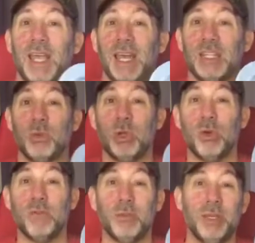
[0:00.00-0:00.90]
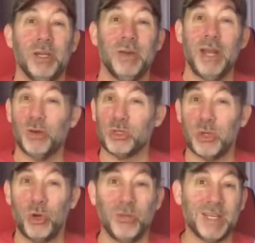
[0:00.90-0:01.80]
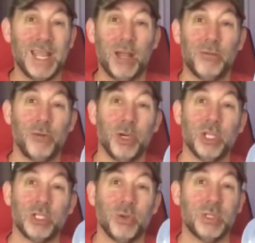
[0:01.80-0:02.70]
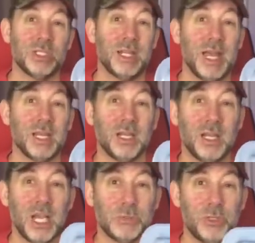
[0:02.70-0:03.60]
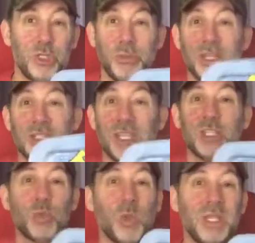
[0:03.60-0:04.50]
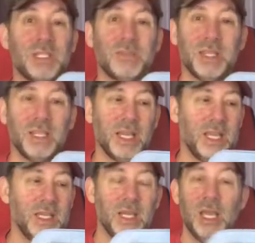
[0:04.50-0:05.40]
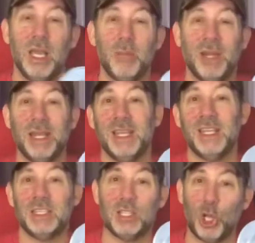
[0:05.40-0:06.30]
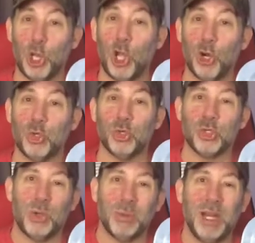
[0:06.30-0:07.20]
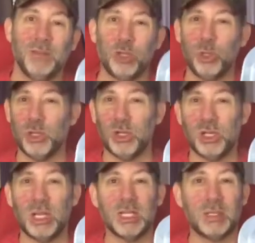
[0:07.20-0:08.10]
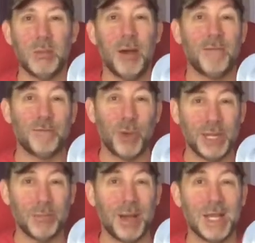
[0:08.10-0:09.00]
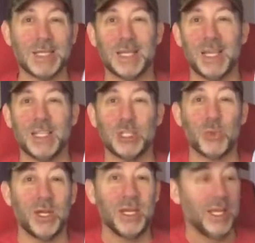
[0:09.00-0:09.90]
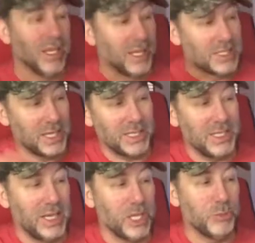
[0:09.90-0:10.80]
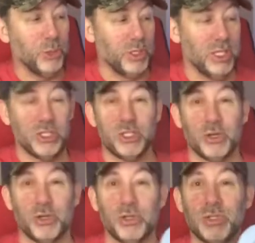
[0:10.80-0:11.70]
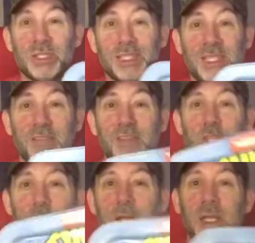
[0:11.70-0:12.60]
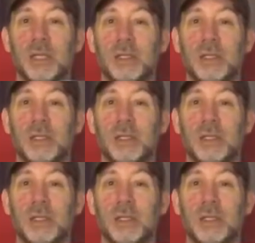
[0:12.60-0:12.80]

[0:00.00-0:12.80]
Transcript: And it's only going from here in Arizona over to California, so it's not going to cost me too much. It's relatively light, but it is larger, so I'm going to have to do a little custom Frankenboxing on this one. It's a Teenage Mutant Ninja Turtles TV tray.